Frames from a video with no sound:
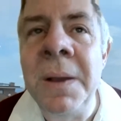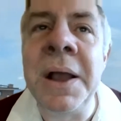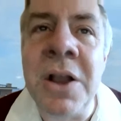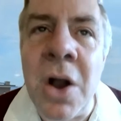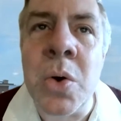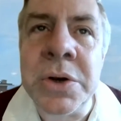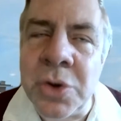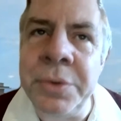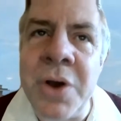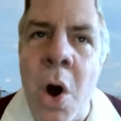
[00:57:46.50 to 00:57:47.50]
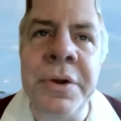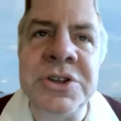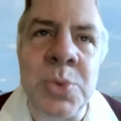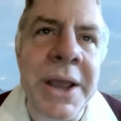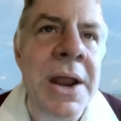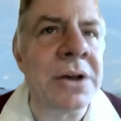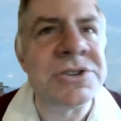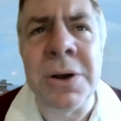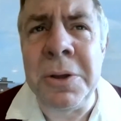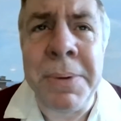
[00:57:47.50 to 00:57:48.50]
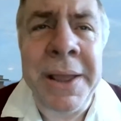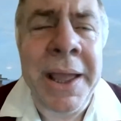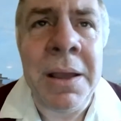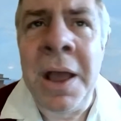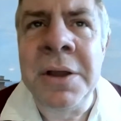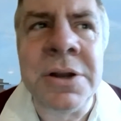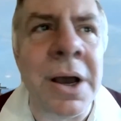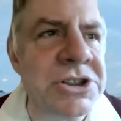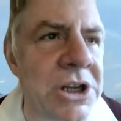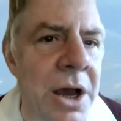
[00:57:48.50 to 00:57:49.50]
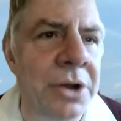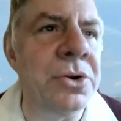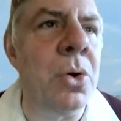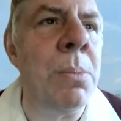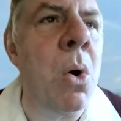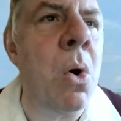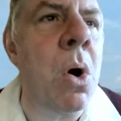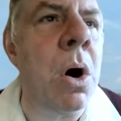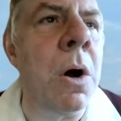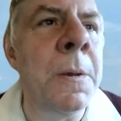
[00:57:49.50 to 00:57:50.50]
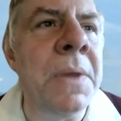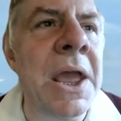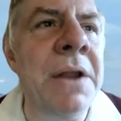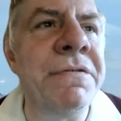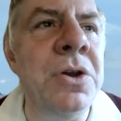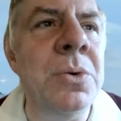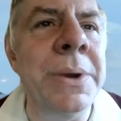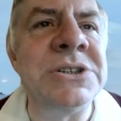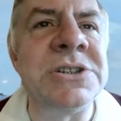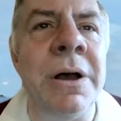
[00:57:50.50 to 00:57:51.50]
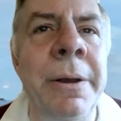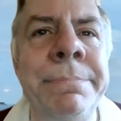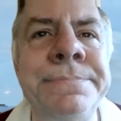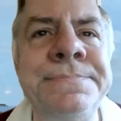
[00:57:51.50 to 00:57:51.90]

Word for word: And gold is on, on its way now. So it'll be 1900 or more in a few weeks' time.